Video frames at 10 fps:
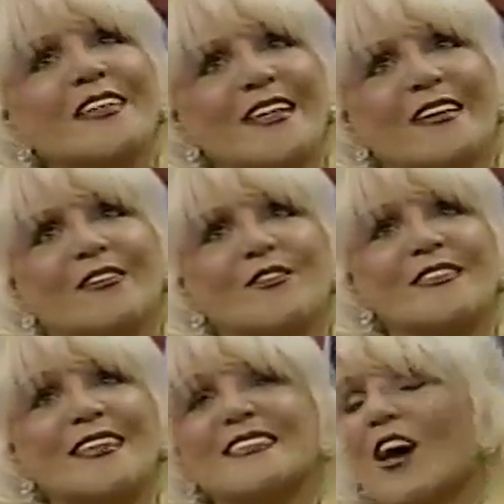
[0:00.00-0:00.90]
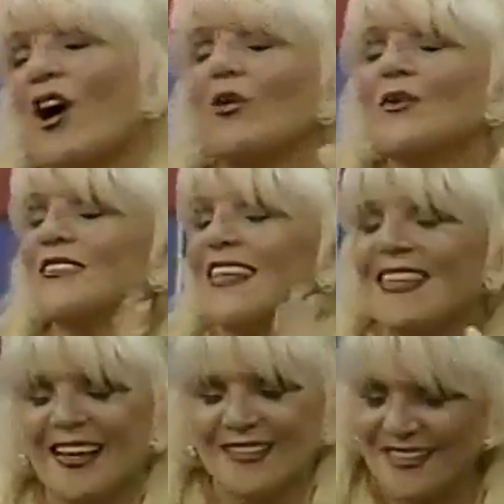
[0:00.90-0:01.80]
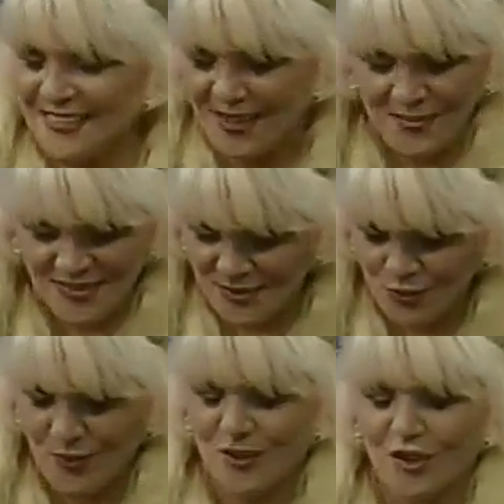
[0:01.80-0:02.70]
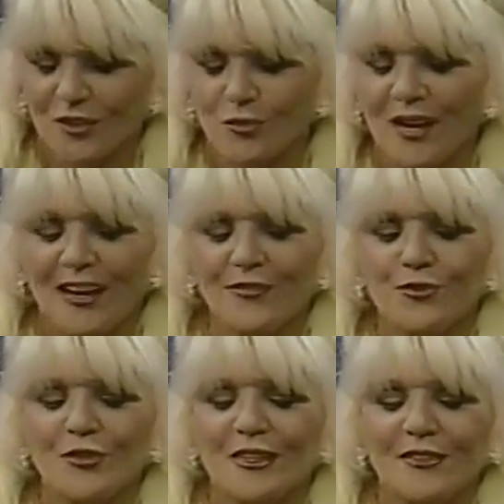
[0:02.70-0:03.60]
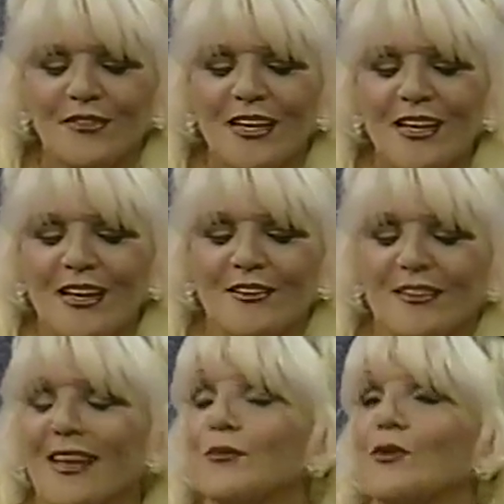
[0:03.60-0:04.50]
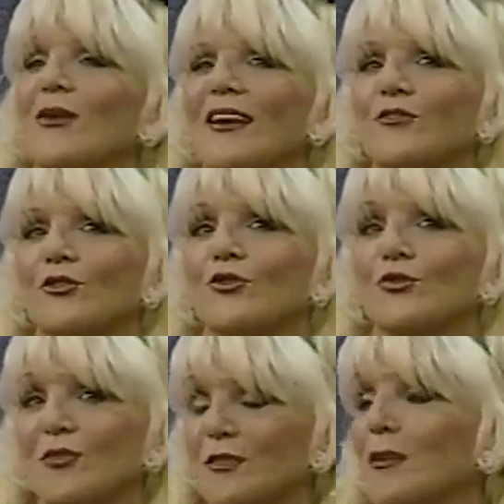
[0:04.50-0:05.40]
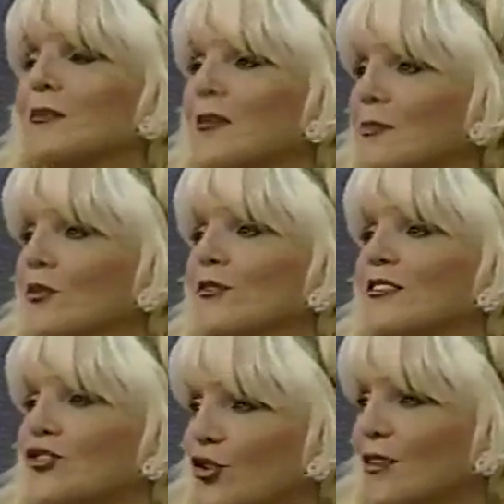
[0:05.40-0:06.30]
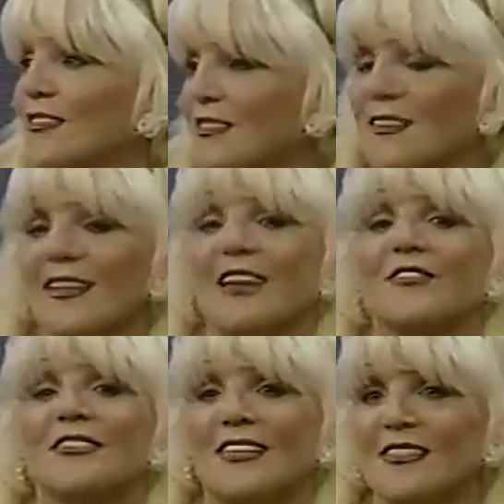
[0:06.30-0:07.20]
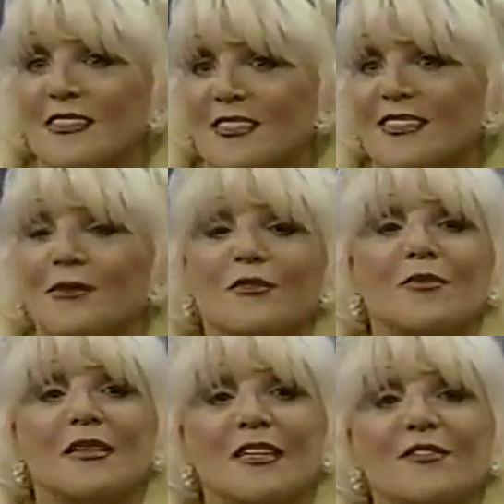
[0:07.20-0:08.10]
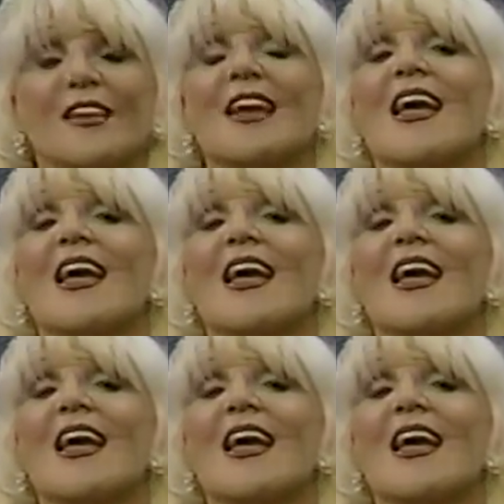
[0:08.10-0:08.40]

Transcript: here, you see, it's always again the same situation. We have to live in a time where we have to learn to respect people's choices in life and system of belief.